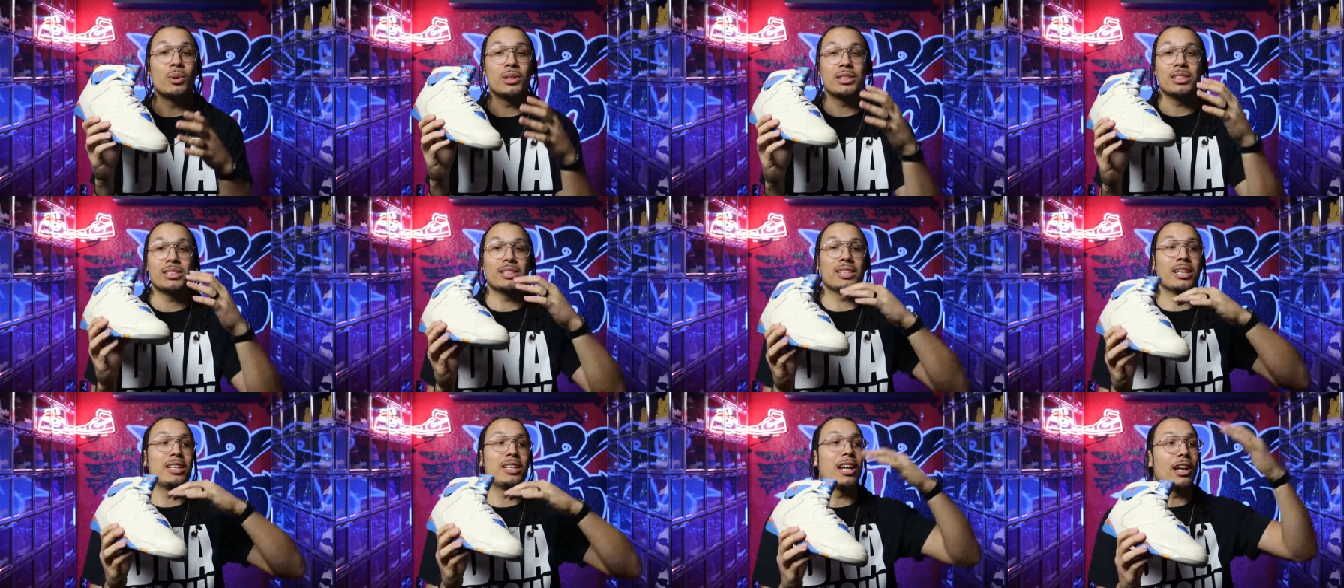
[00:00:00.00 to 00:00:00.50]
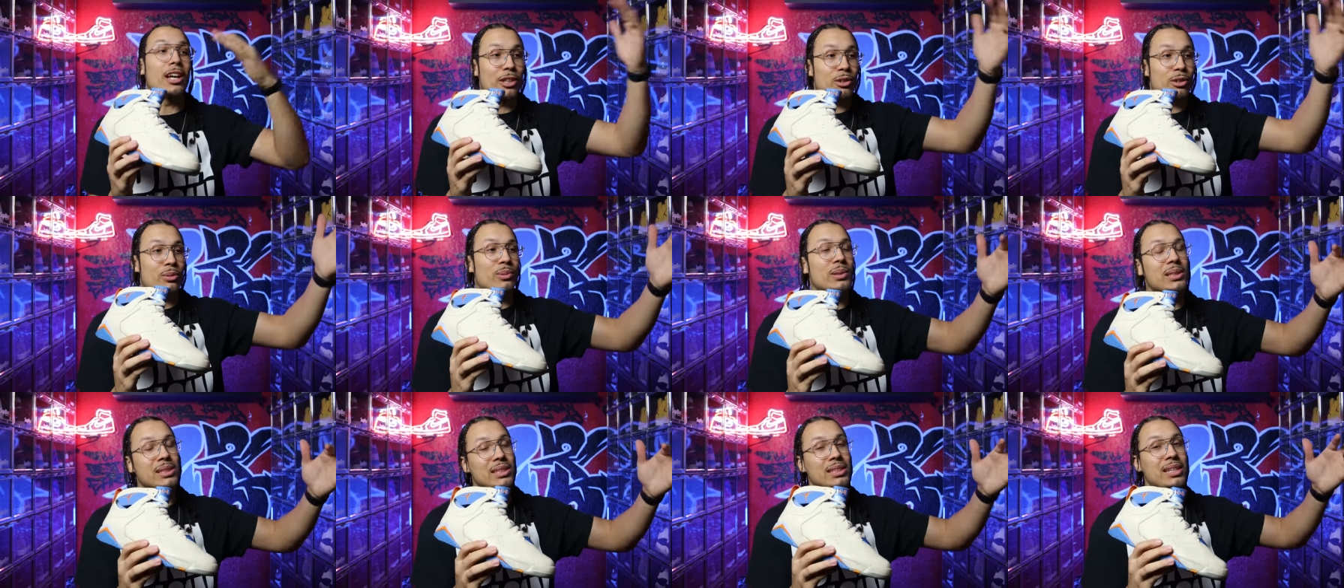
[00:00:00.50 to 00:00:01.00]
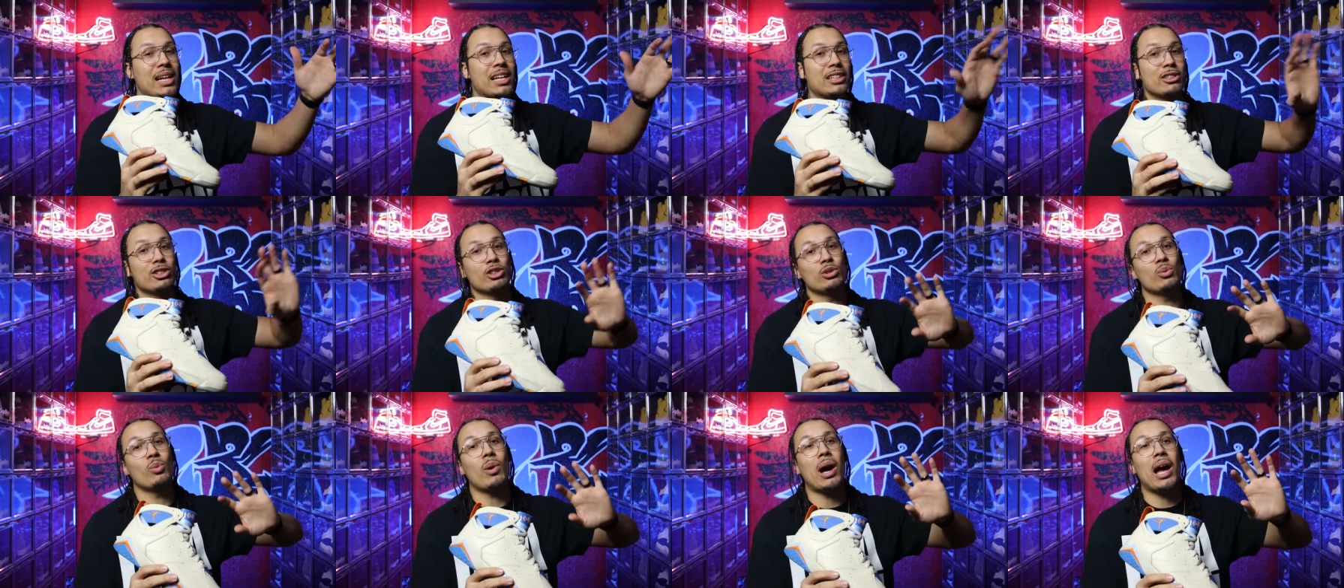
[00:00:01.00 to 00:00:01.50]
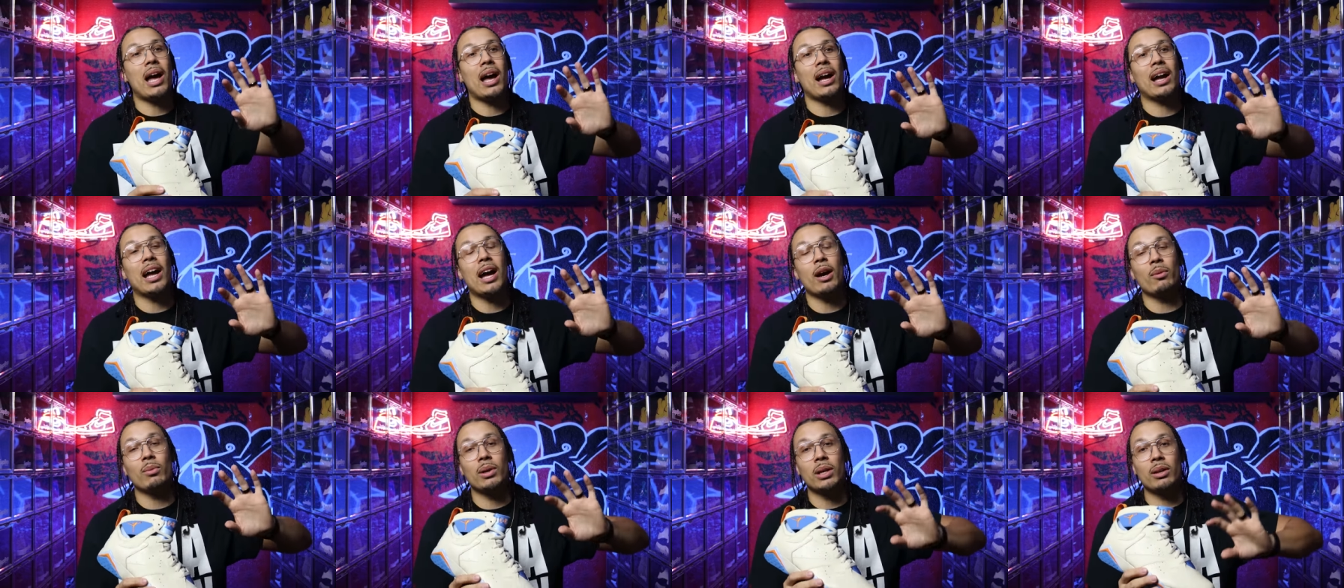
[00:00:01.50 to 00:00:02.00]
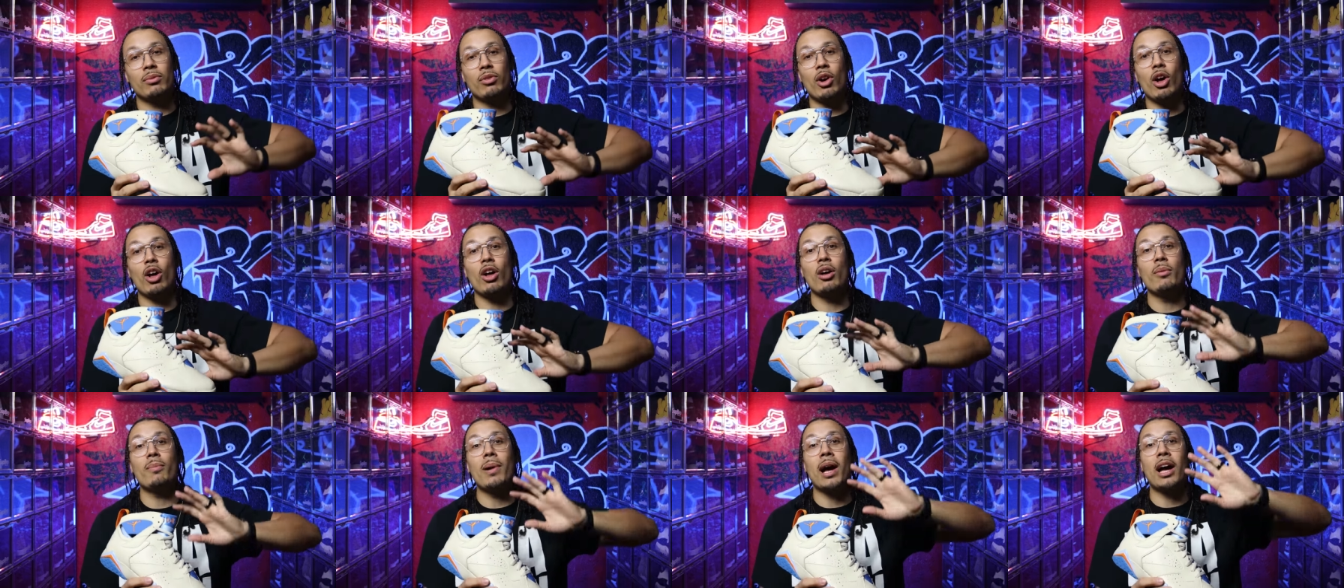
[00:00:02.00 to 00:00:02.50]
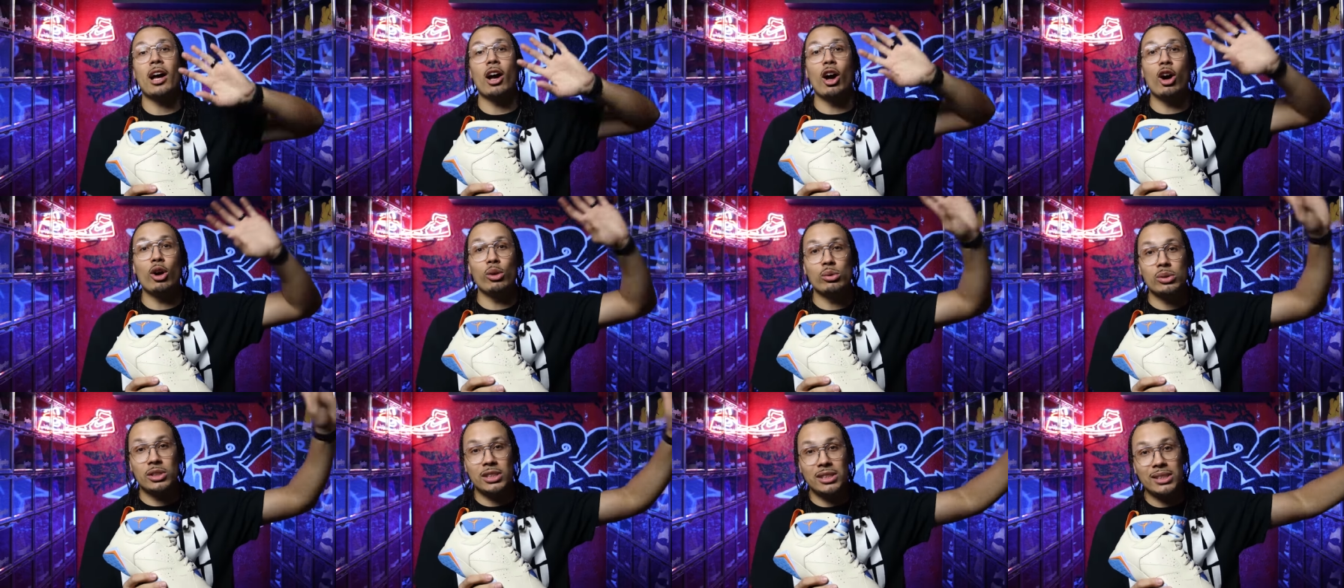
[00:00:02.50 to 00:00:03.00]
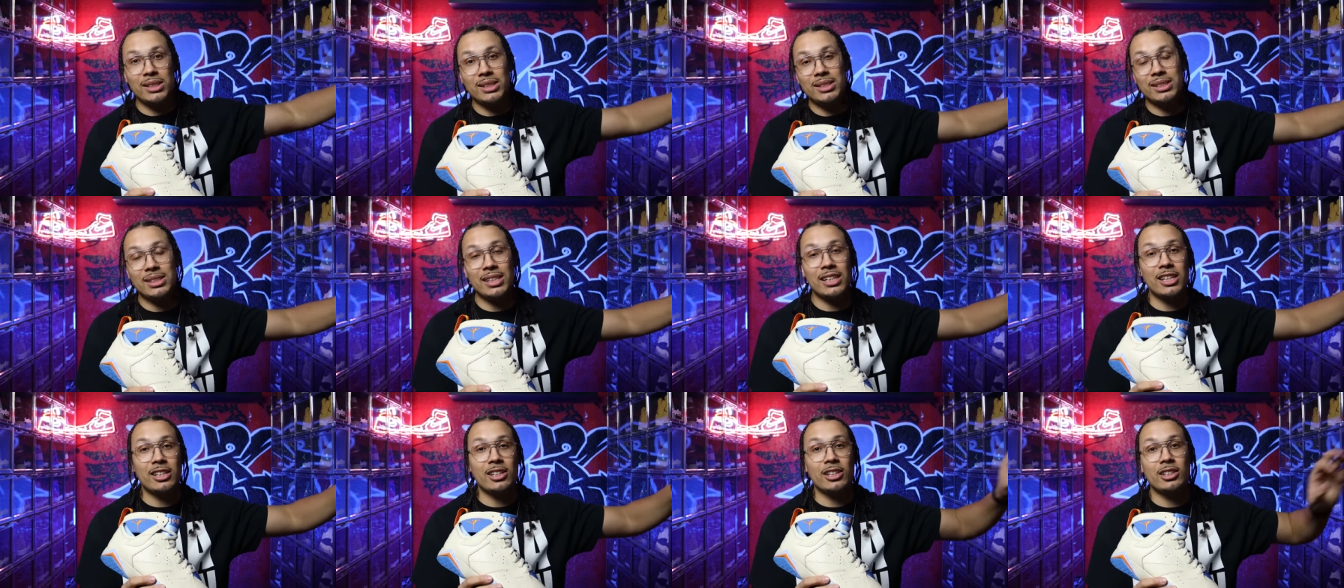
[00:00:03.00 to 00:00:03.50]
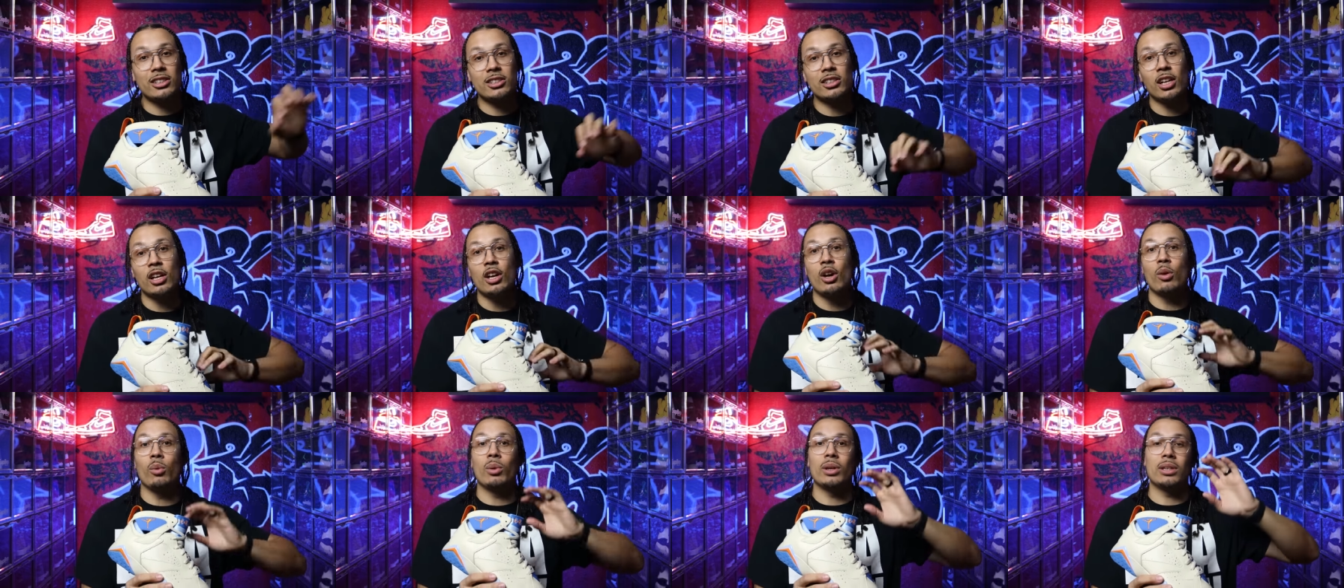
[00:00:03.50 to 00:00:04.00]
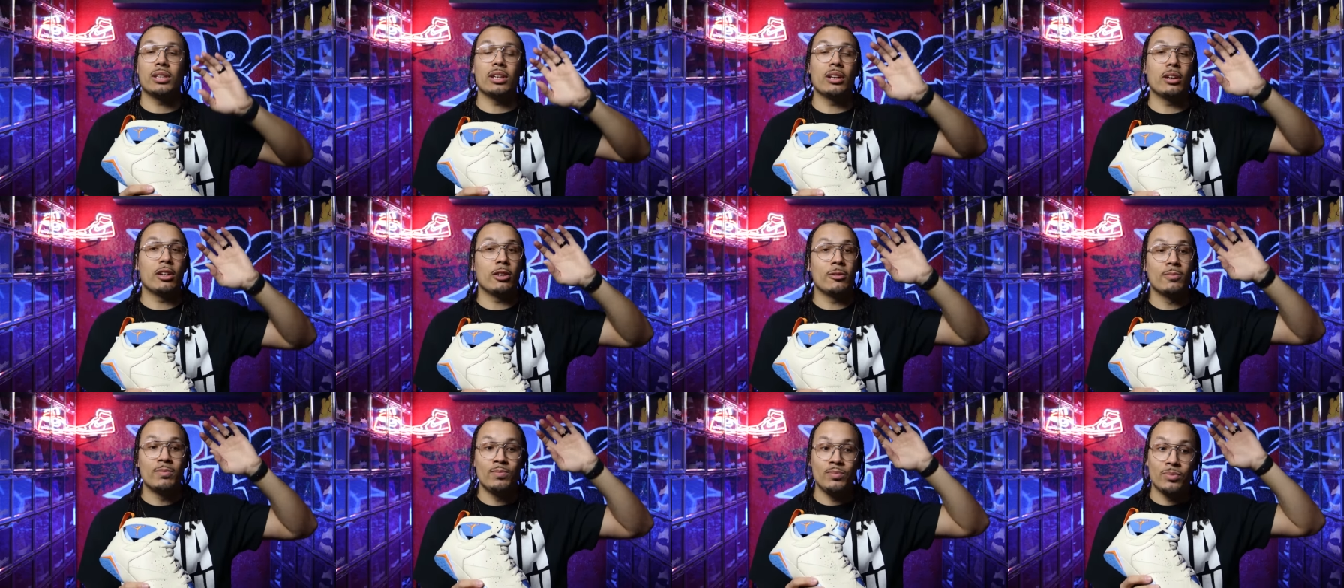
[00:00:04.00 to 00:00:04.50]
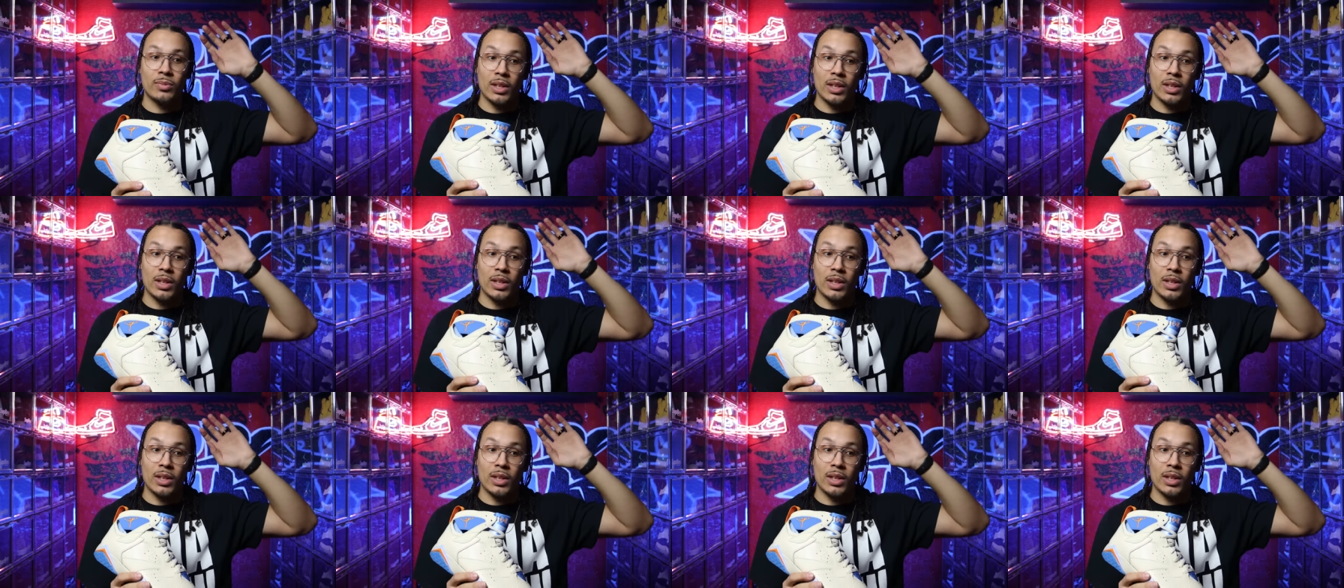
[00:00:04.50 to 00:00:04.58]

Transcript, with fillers: which is another reason as to why I got rid of all my OG sneakers with the,